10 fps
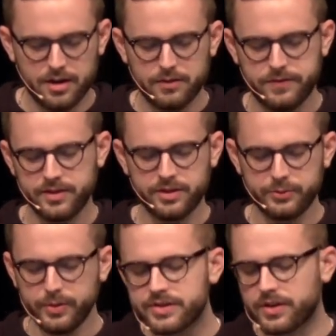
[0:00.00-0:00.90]
often
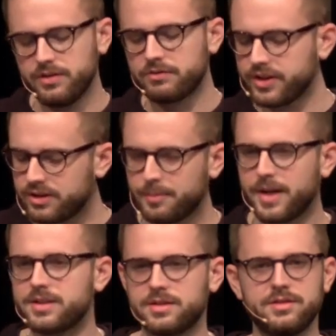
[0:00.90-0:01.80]
can do is only
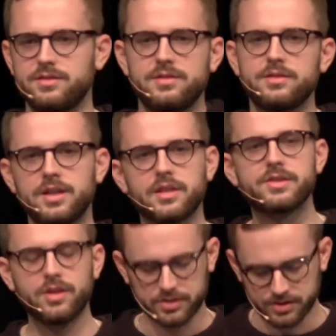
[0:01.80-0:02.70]
recommend a
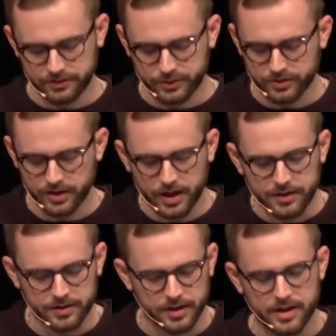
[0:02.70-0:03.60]
stock software or
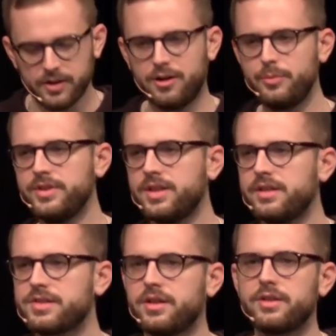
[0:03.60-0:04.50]
another, hoping
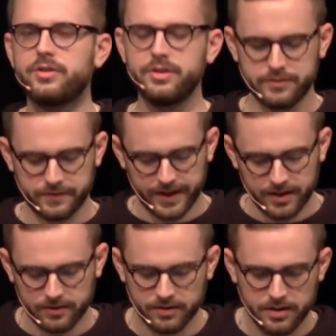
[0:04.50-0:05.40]
that it's not going to
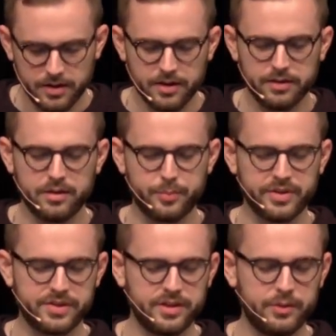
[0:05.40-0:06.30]
fail the
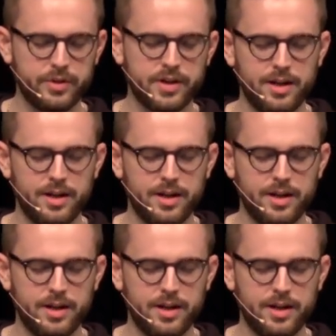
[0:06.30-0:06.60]
person that we